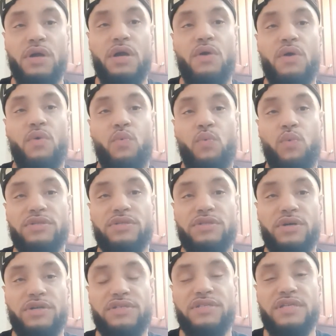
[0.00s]
what's going
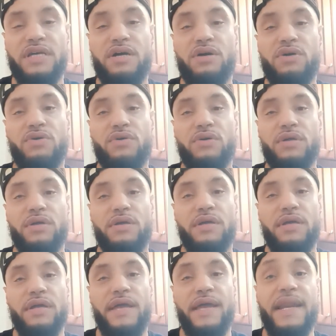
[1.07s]
to sell
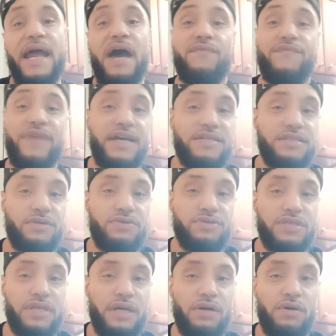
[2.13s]
and how fast it'll
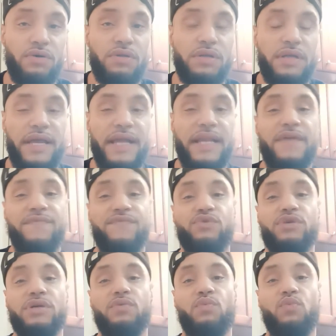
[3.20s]
sell, and if you
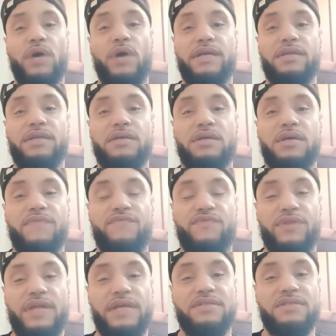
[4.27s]
can wait for
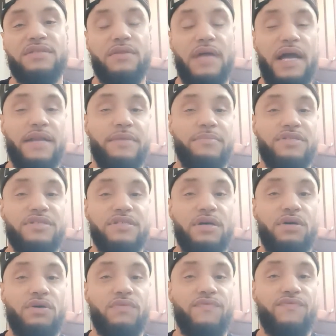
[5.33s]
that item to
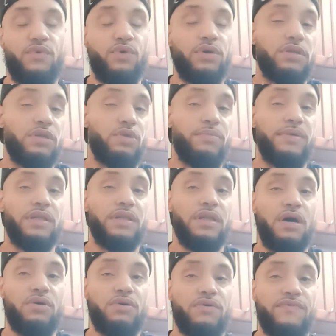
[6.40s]
sell for a little bit
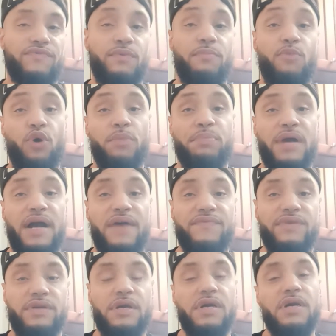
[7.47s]
longer for more
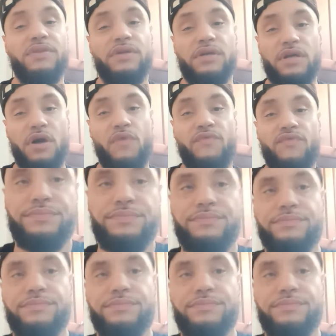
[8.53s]
profit, then go for it.